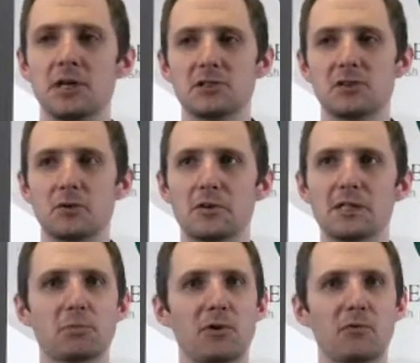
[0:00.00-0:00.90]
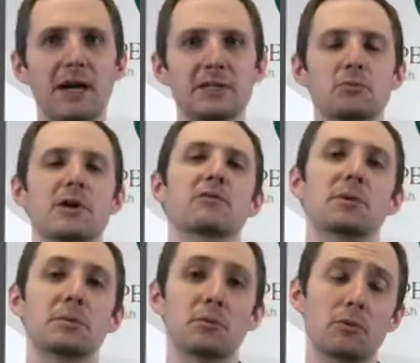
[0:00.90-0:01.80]
So this provides a way for
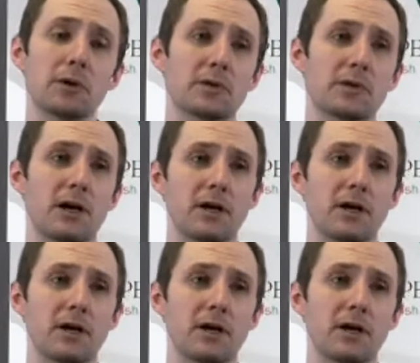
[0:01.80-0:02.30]
people with